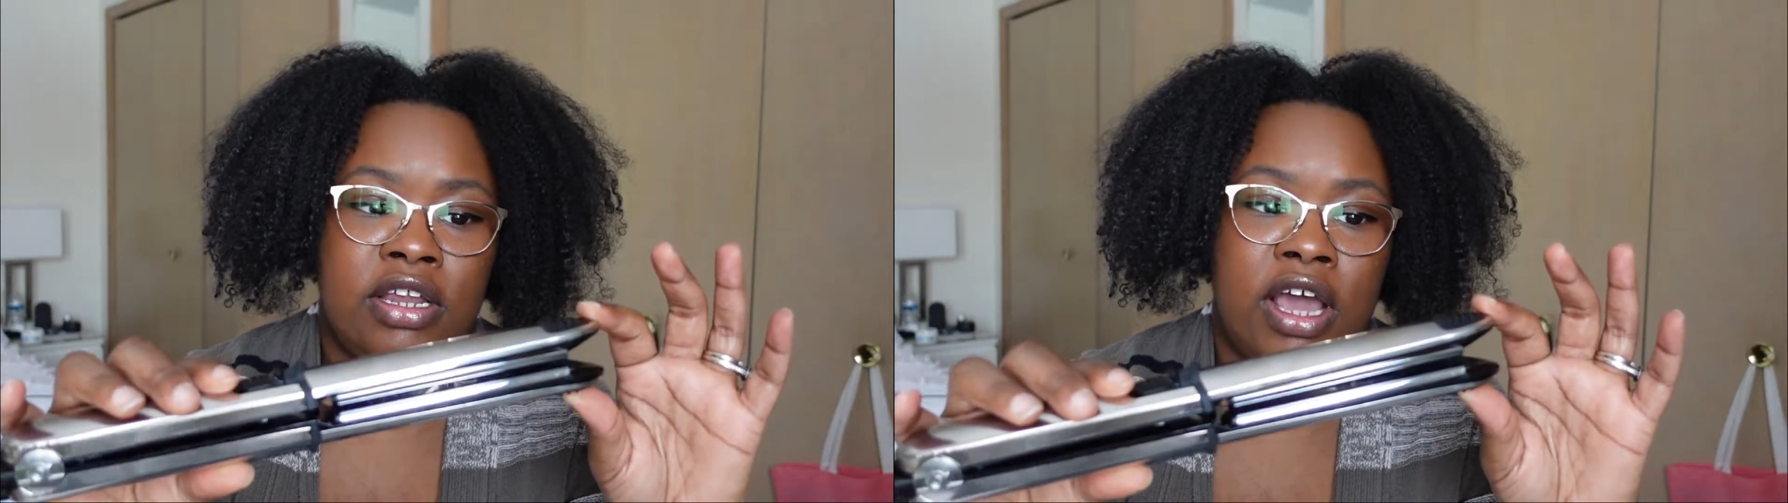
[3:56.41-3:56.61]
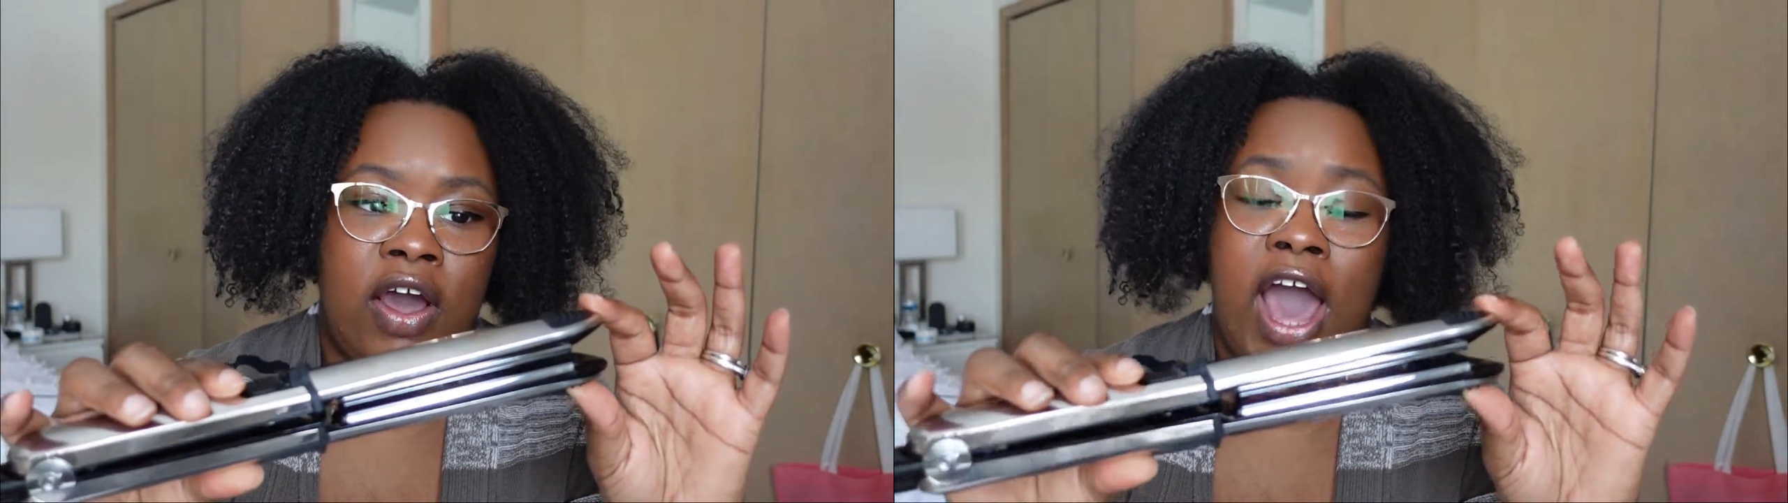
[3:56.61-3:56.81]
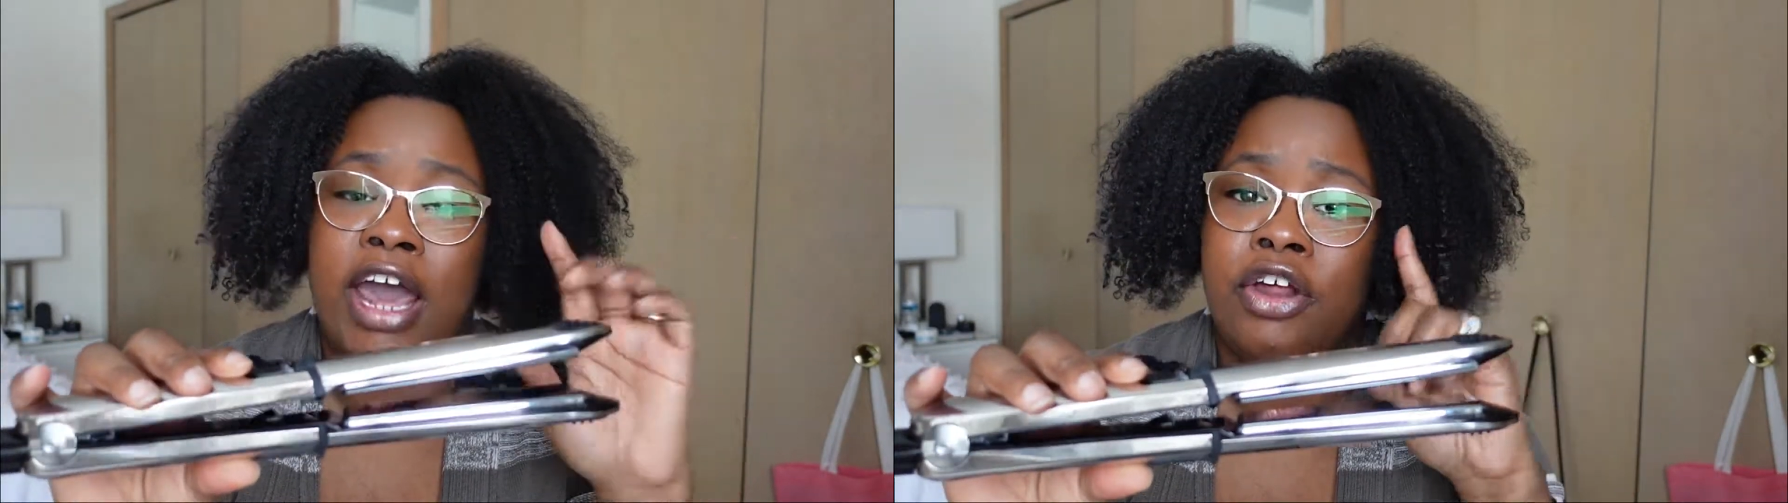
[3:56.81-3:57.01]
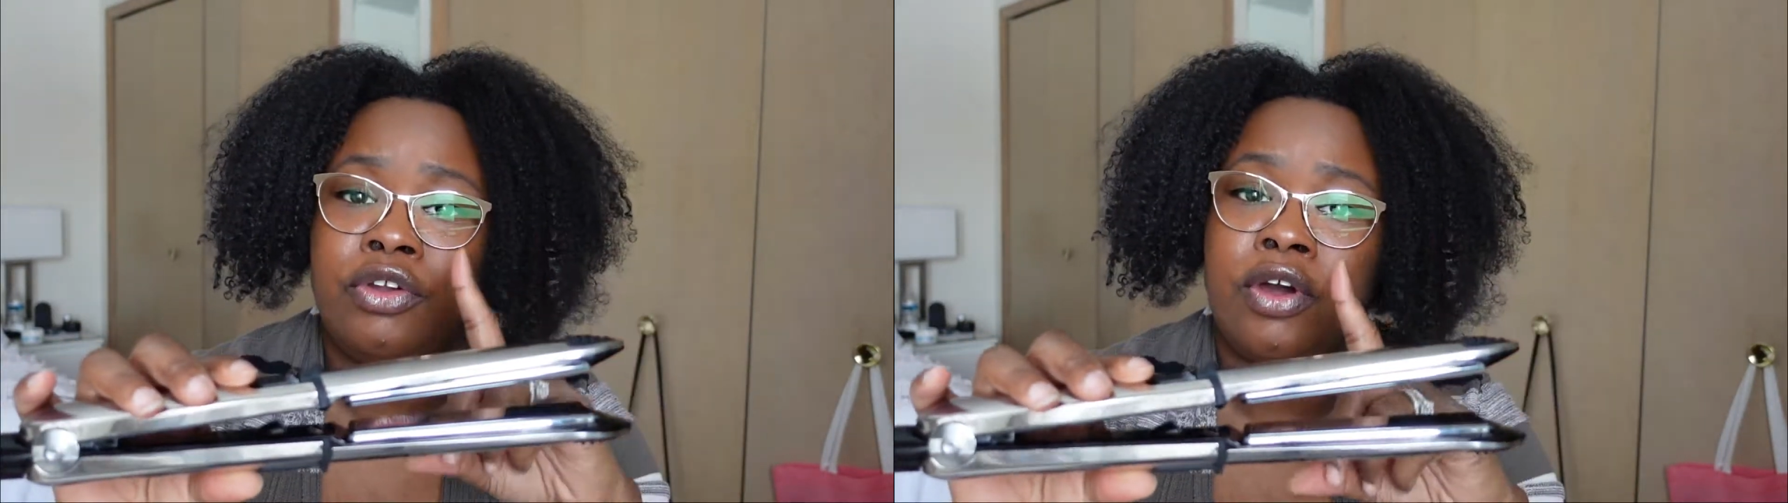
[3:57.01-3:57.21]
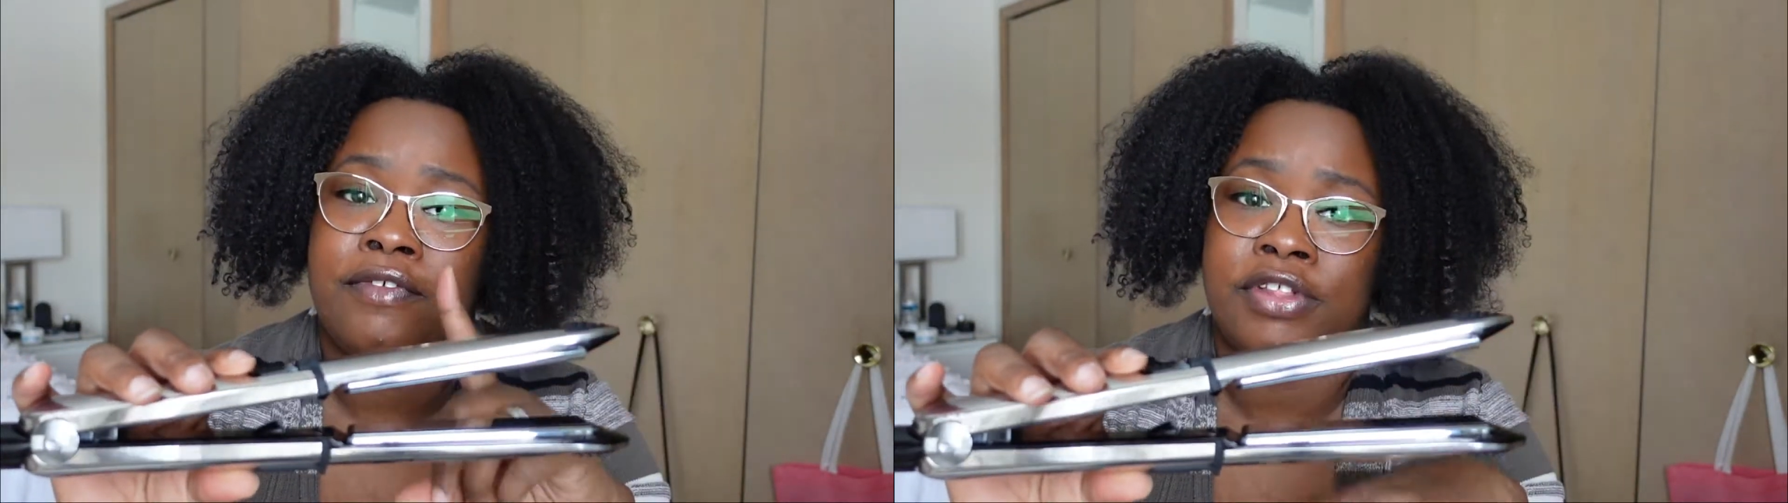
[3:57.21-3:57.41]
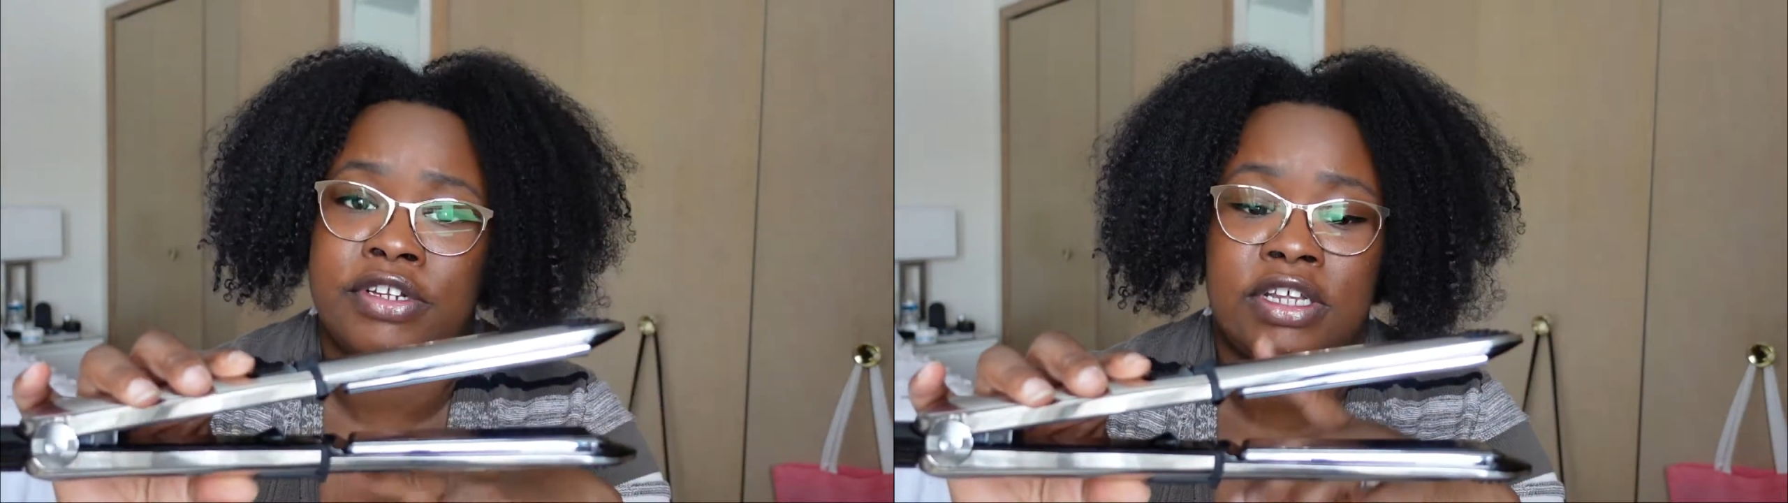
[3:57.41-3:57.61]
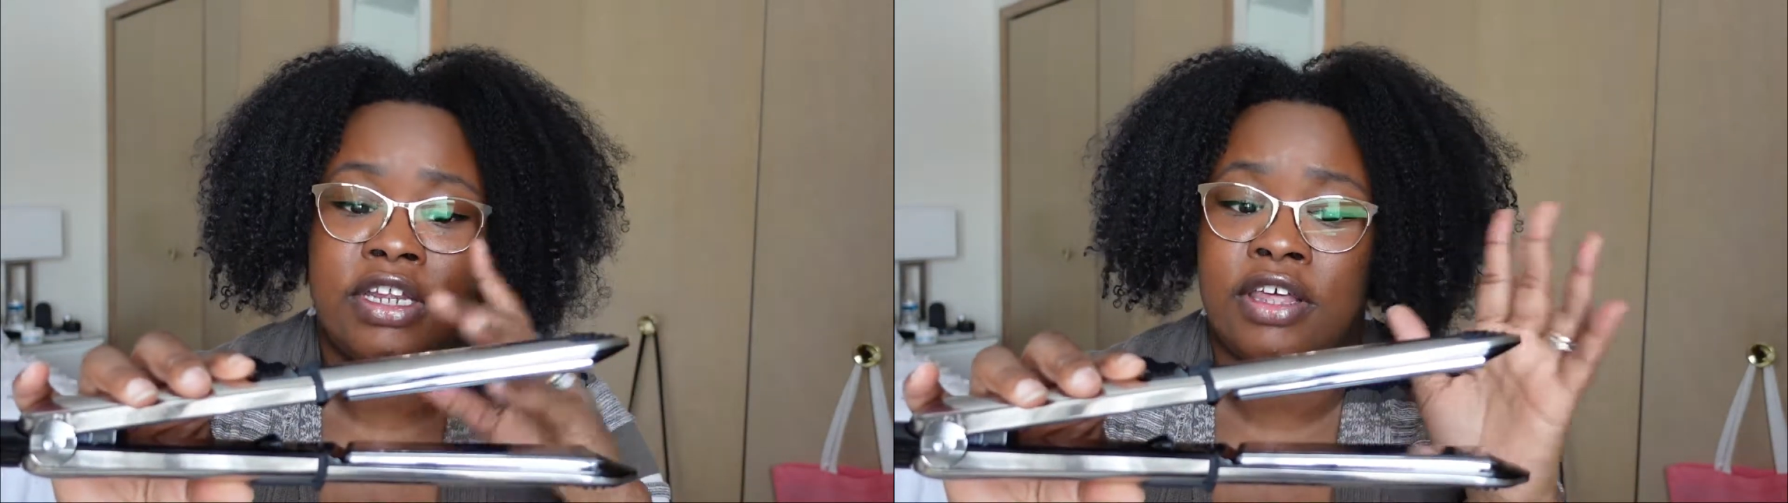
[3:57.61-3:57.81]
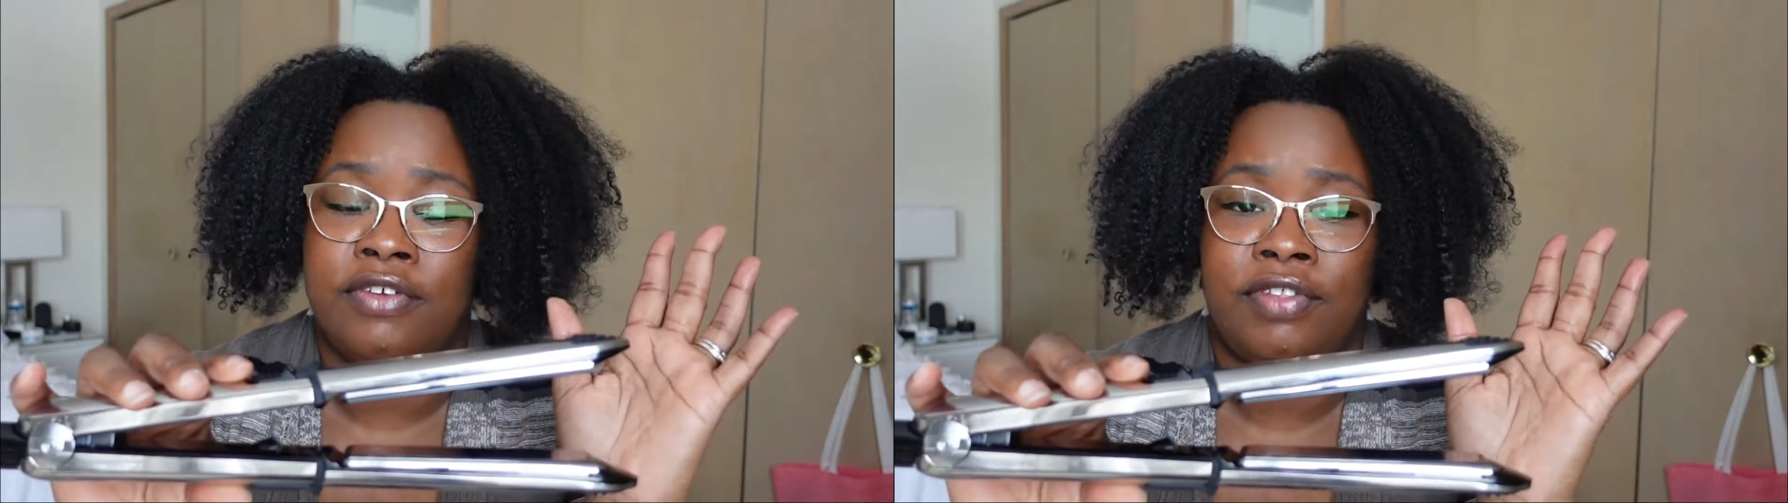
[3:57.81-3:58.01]
Now, I don't know if there's
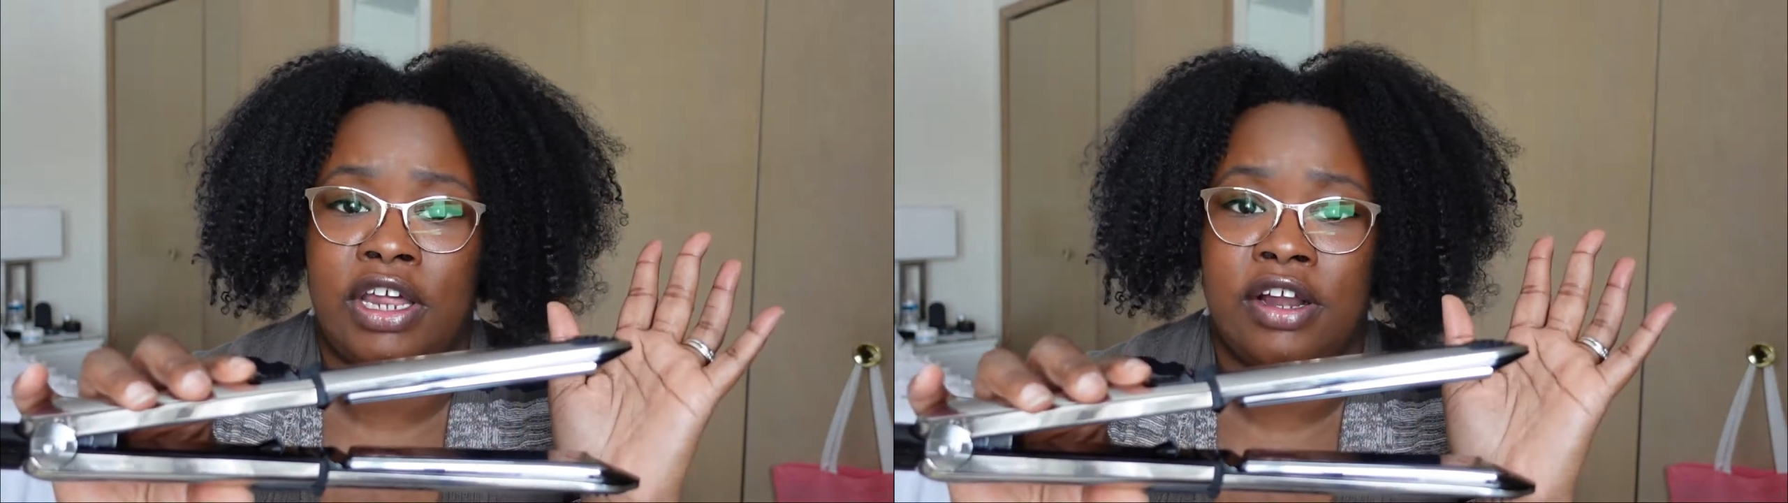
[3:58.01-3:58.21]
any other flat